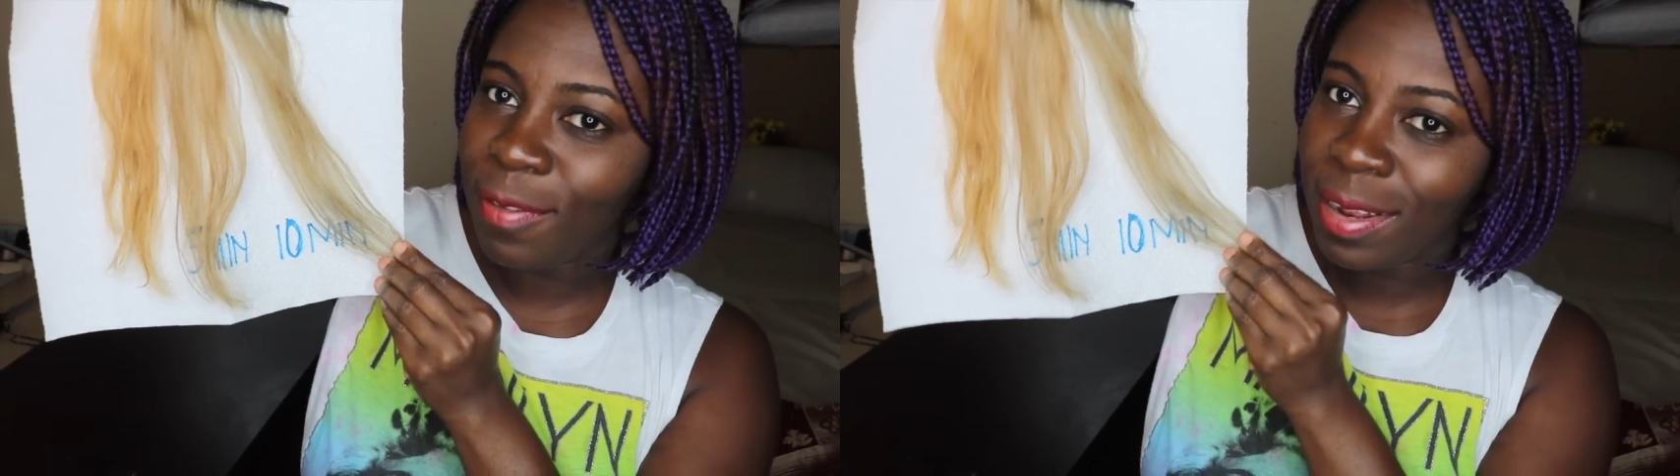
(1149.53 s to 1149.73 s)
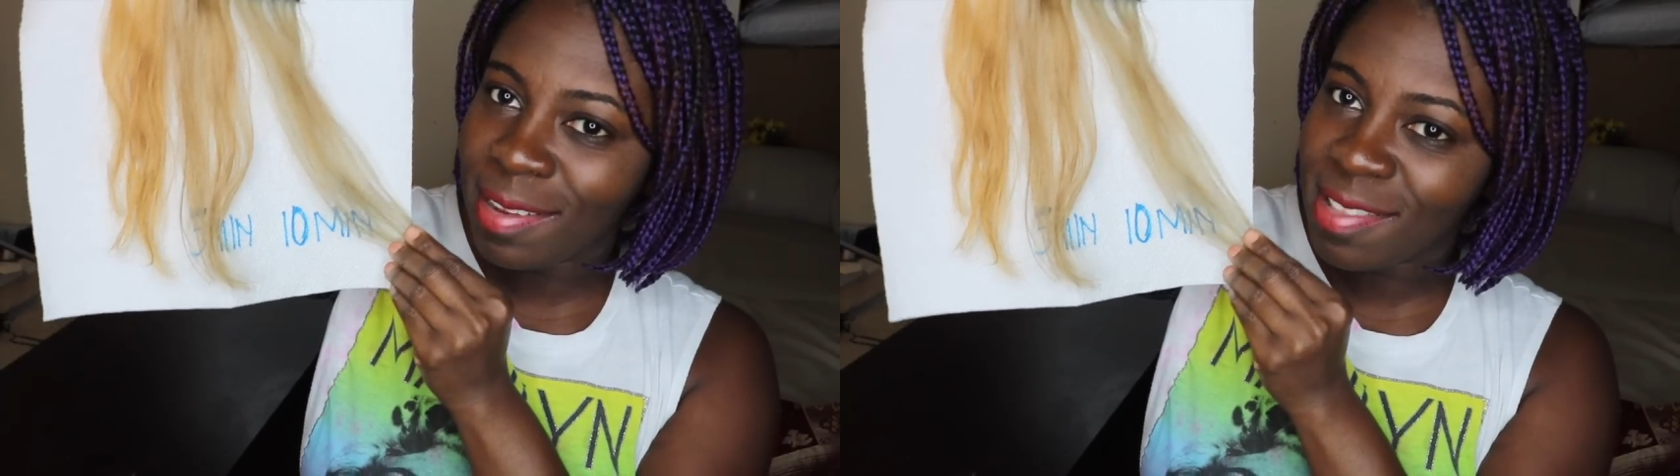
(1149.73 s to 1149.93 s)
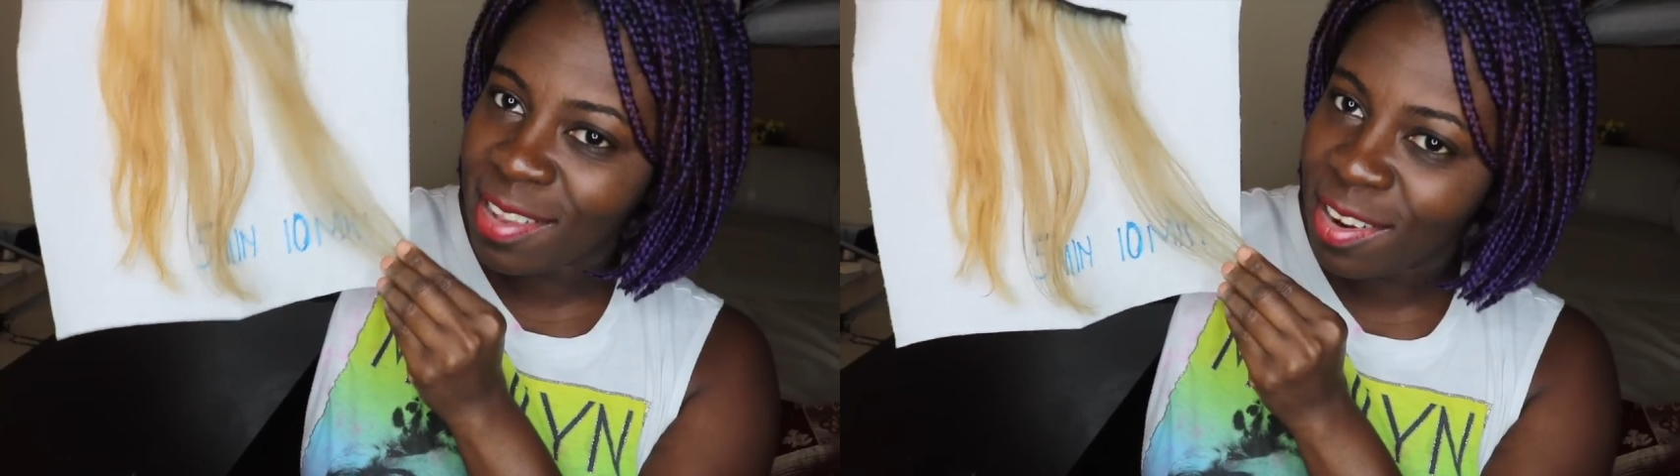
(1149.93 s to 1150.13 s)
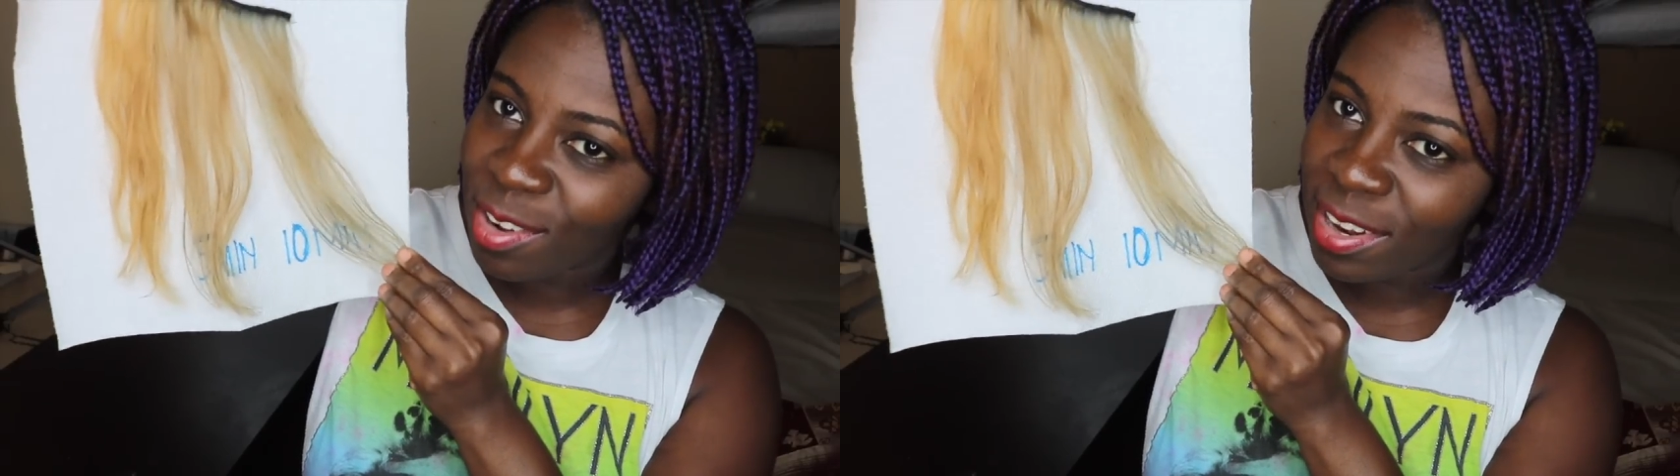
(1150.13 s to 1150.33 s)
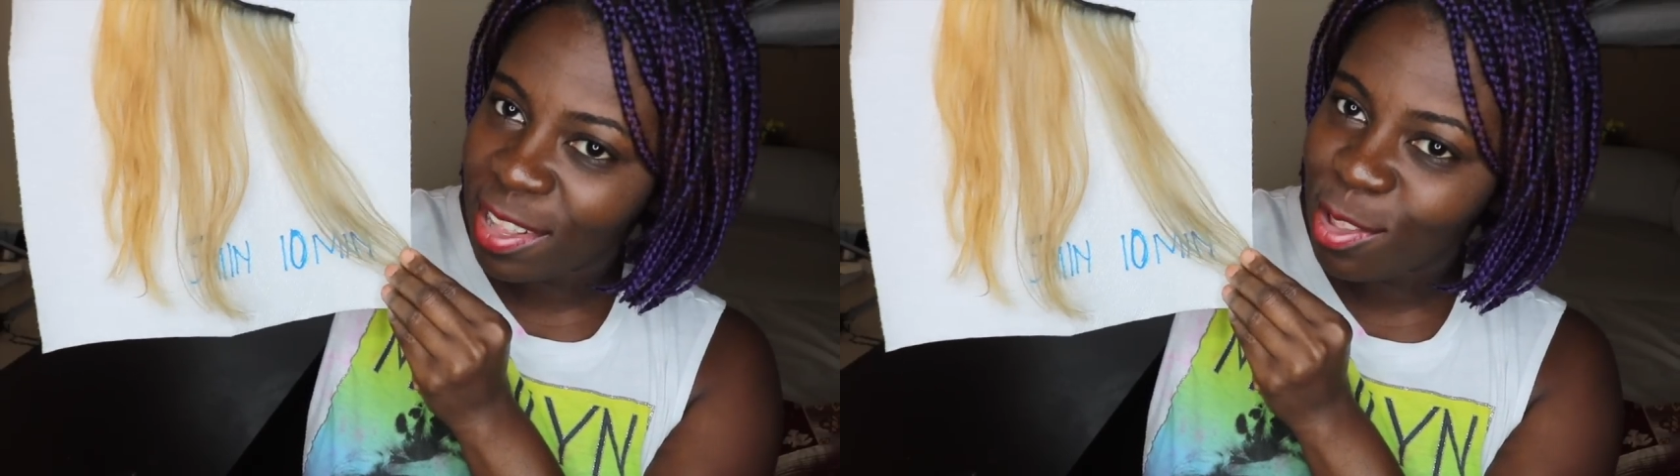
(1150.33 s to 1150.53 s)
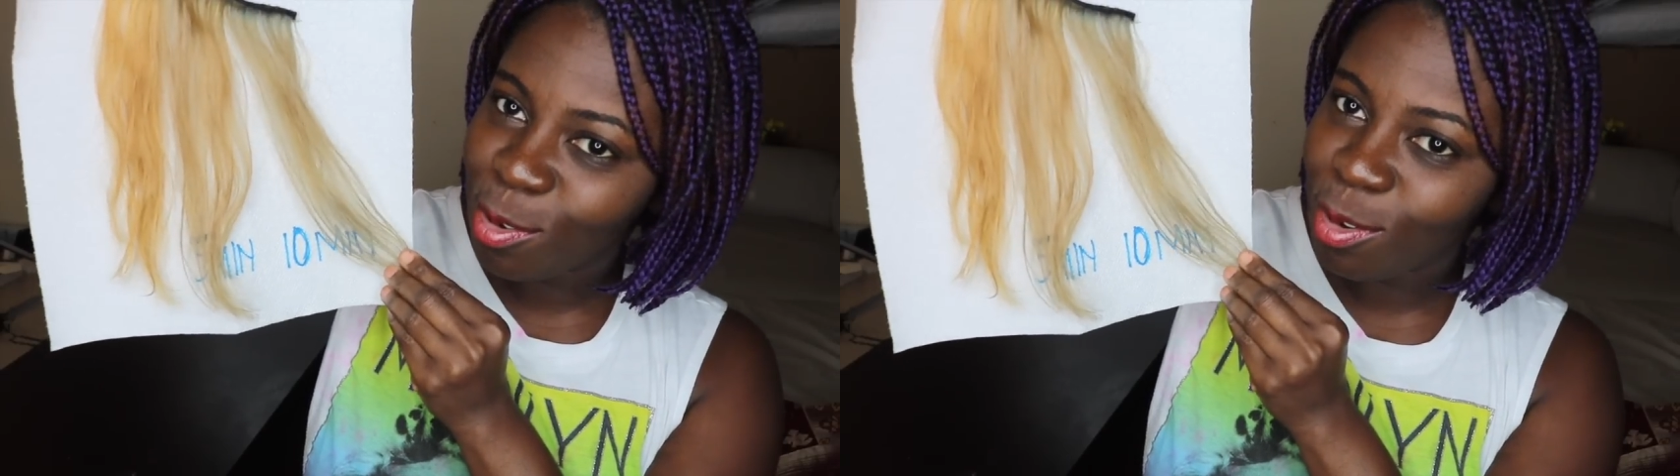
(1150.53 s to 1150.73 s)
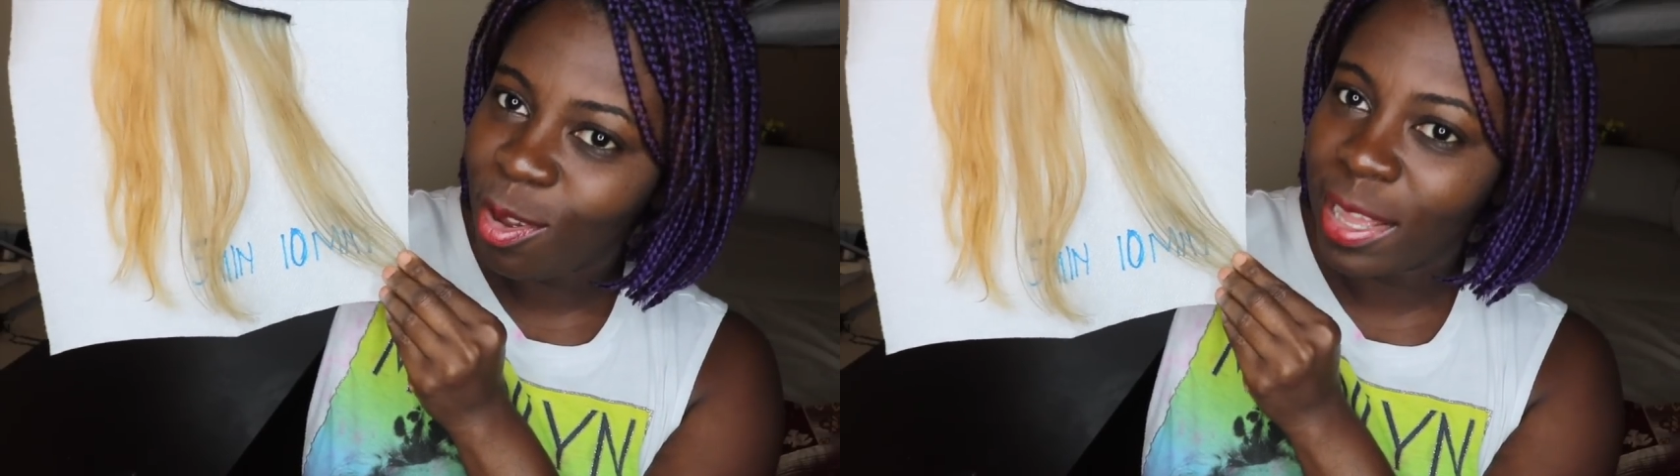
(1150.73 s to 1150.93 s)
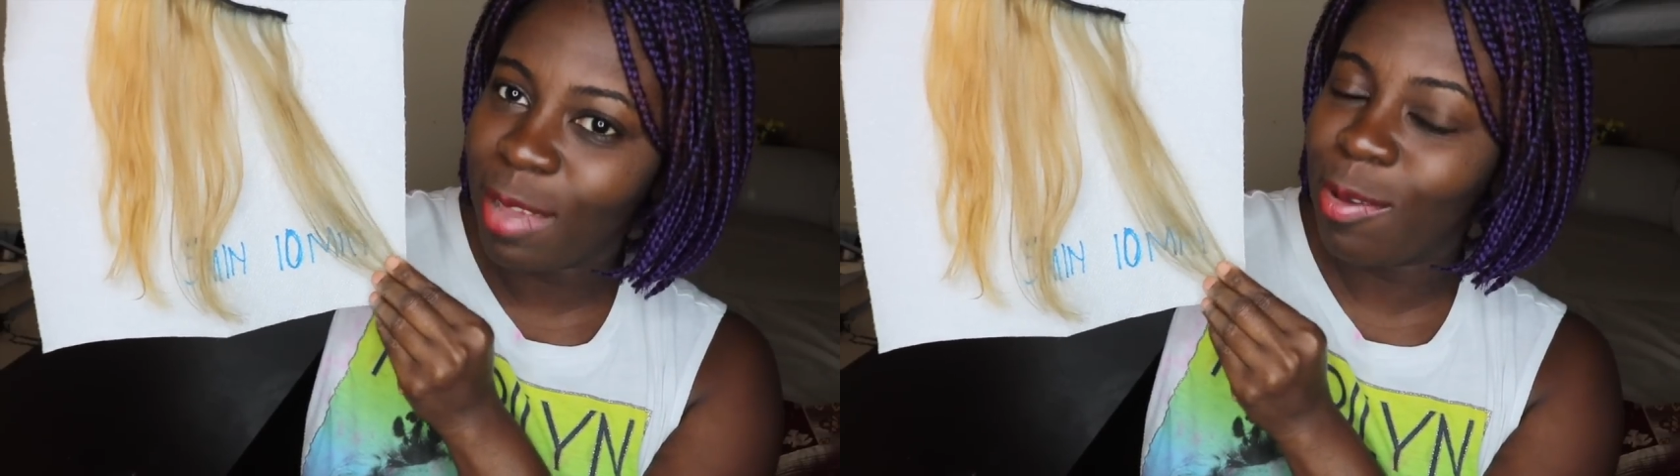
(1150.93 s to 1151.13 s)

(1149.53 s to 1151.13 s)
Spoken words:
If you let it sit on there too long,